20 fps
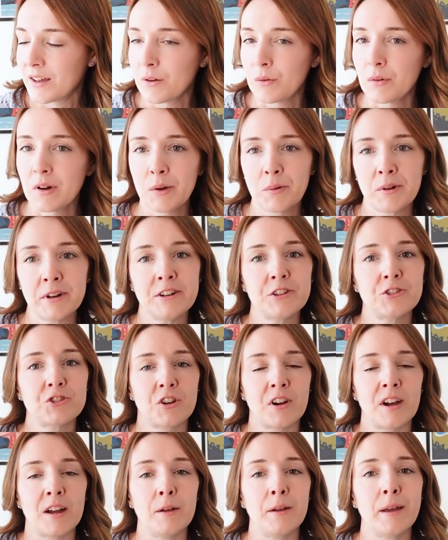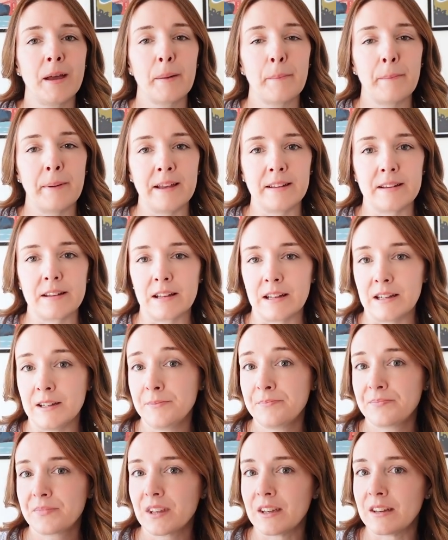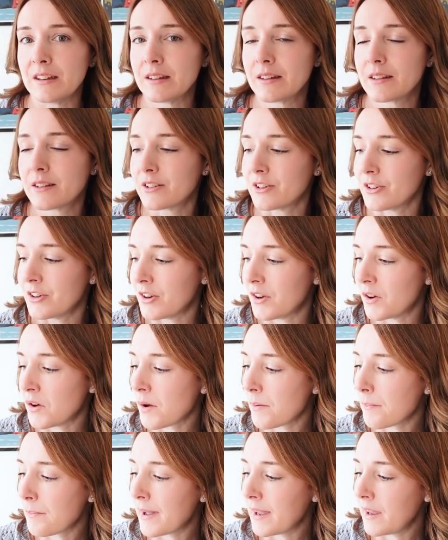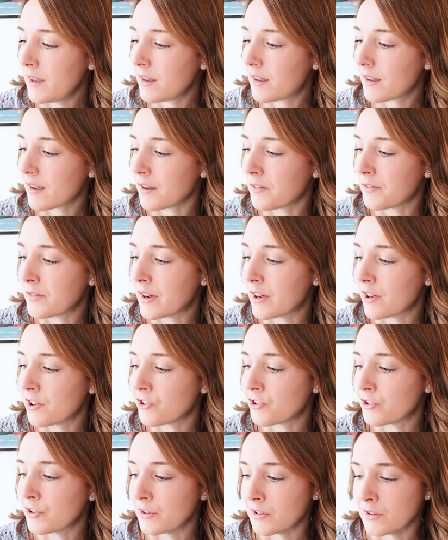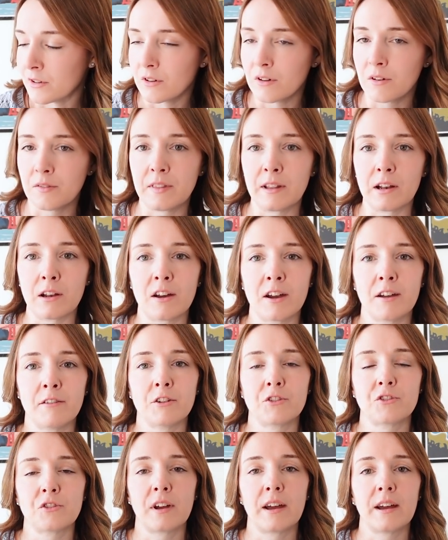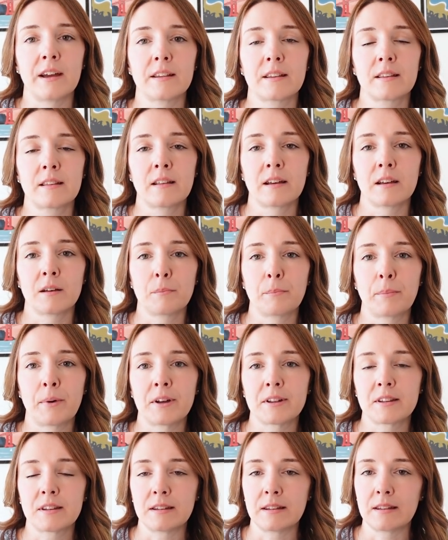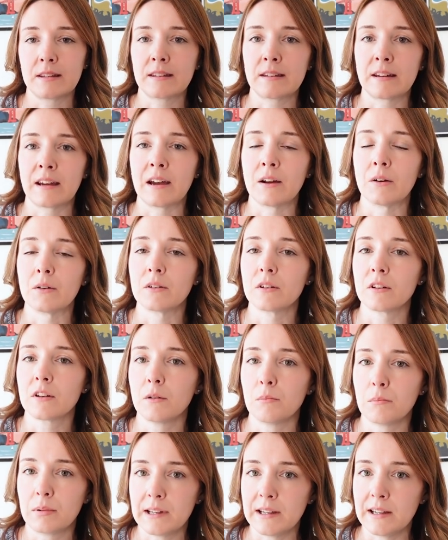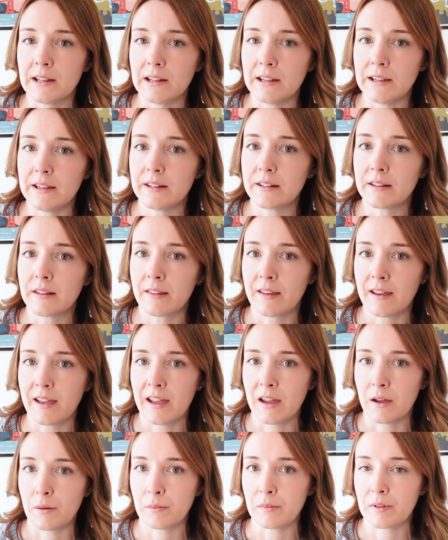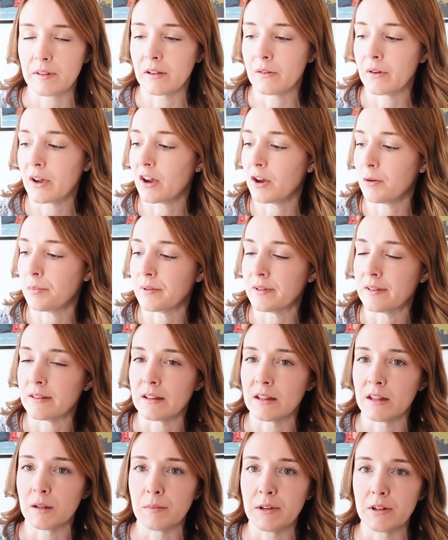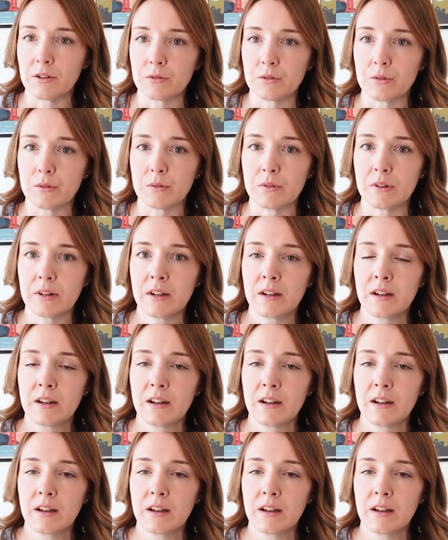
what I want to try, basically, is to make a version of the Lyra dress that buttons down completely to the hem, so it opens in the middle,